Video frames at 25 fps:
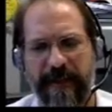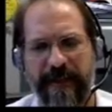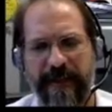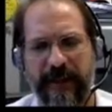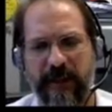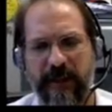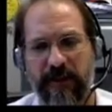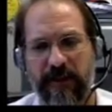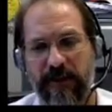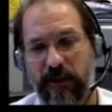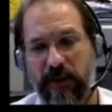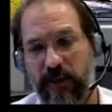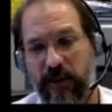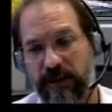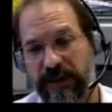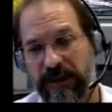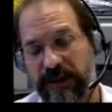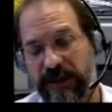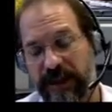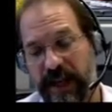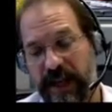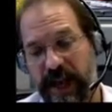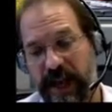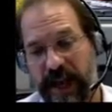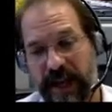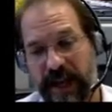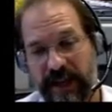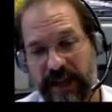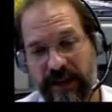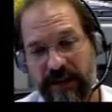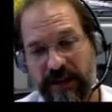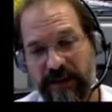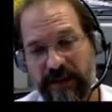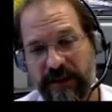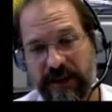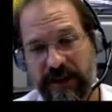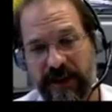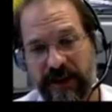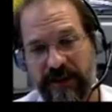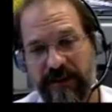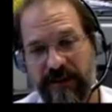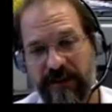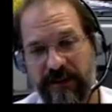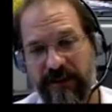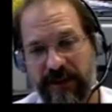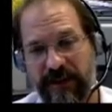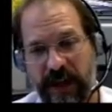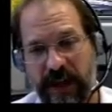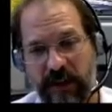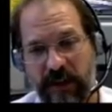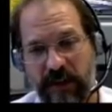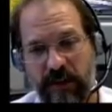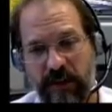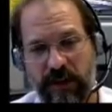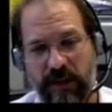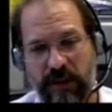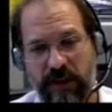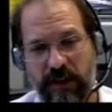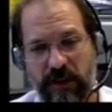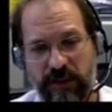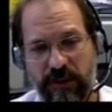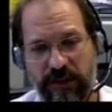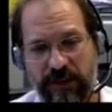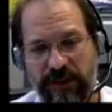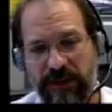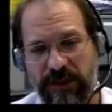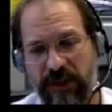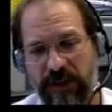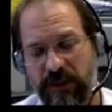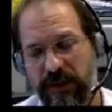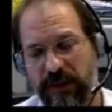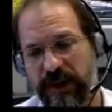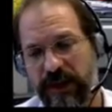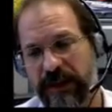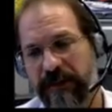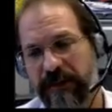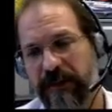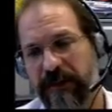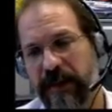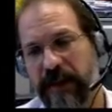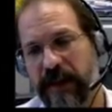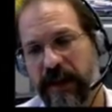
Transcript: Now, of course, if that were the whole story,